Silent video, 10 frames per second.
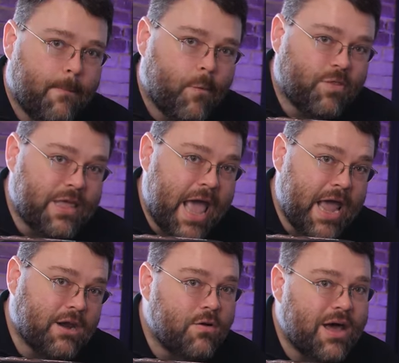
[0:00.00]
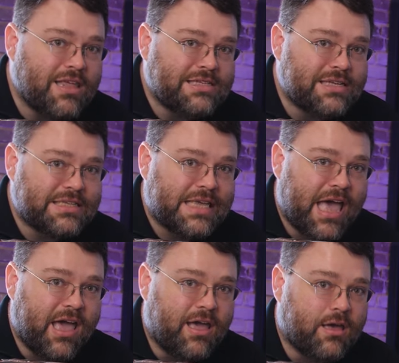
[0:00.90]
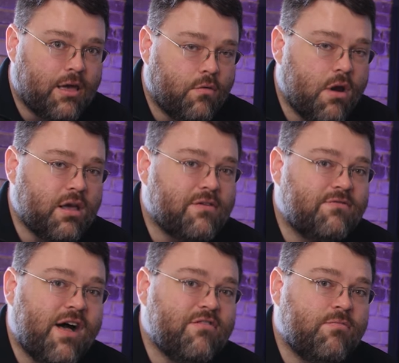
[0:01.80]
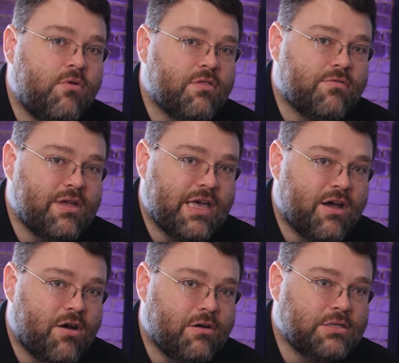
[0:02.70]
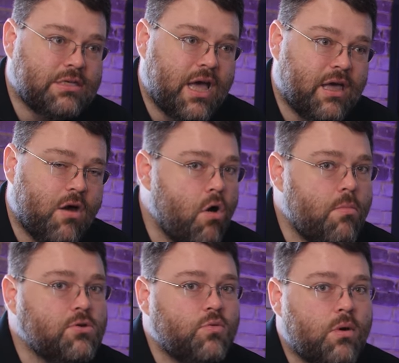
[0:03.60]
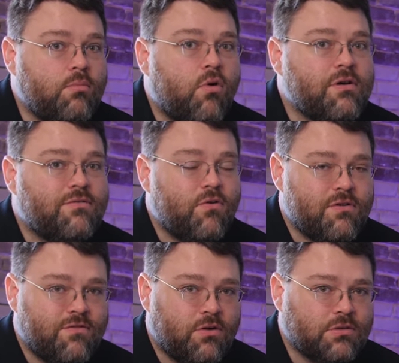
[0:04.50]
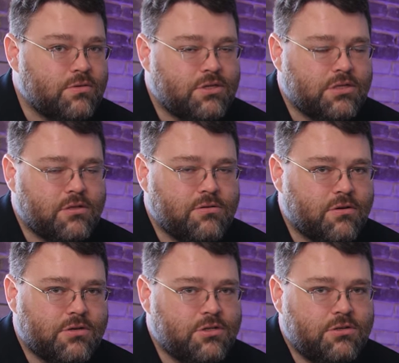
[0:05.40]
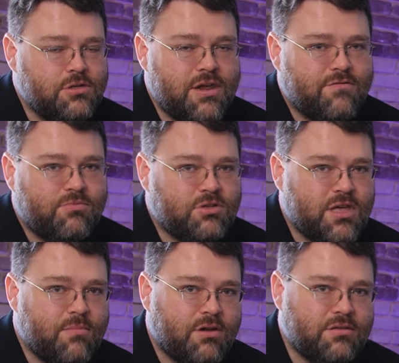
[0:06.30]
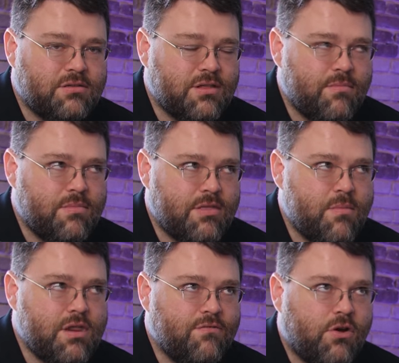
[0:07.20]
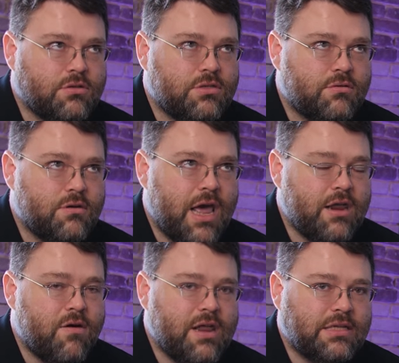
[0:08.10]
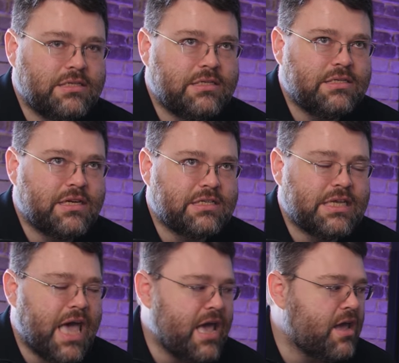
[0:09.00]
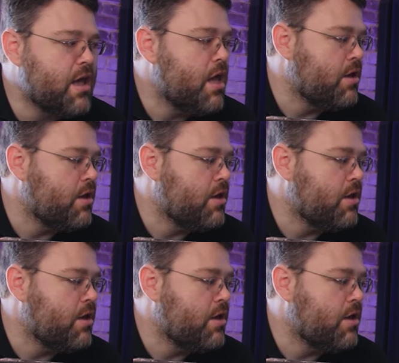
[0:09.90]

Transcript: With the 8086K running at 5.3 gigahertz and almost 1.4 volts, which is ludicrous. You should never push that much, that, that many volts through an 8086K.